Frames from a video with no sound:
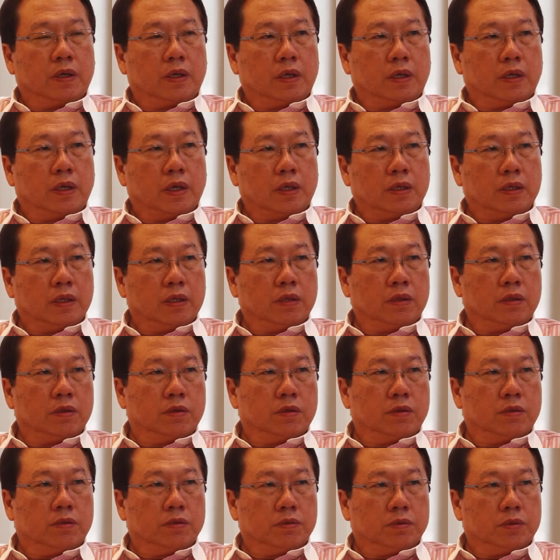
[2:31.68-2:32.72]
getting
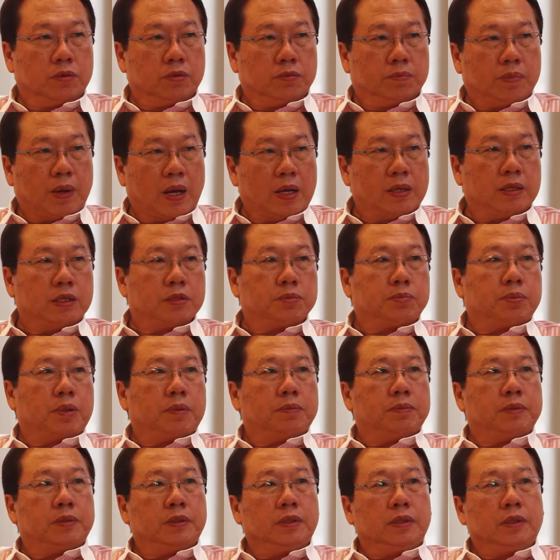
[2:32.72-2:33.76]
to buy this
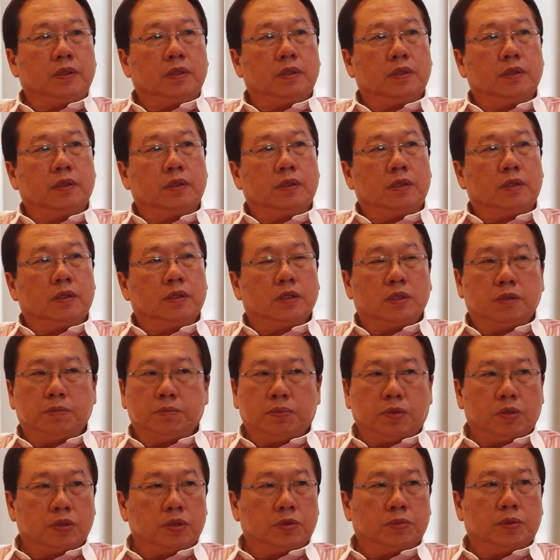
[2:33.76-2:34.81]
property. It's
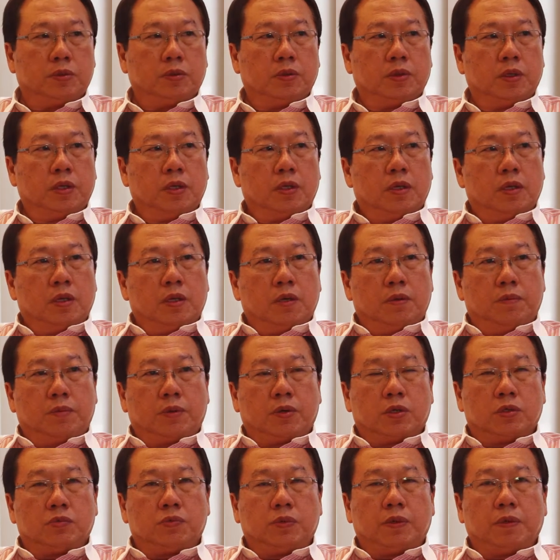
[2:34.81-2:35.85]
impossible
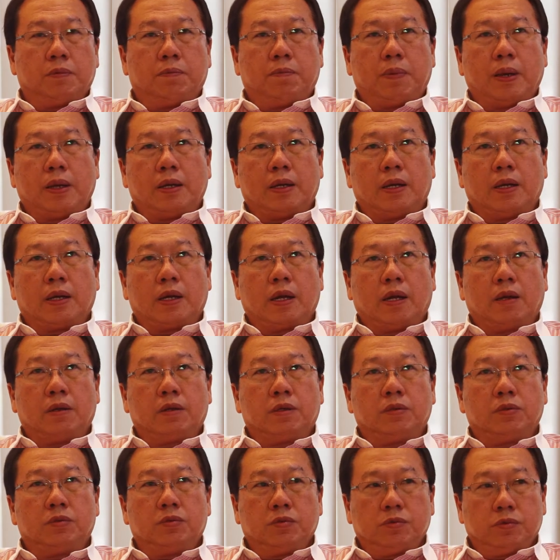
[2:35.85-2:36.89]
because with the Bank
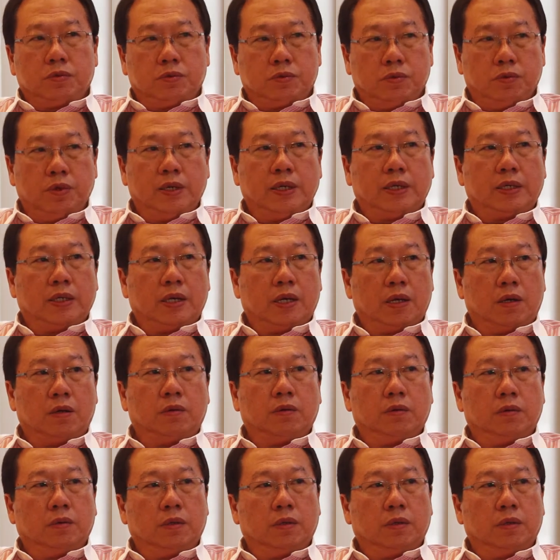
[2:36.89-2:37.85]
Negara ruling now,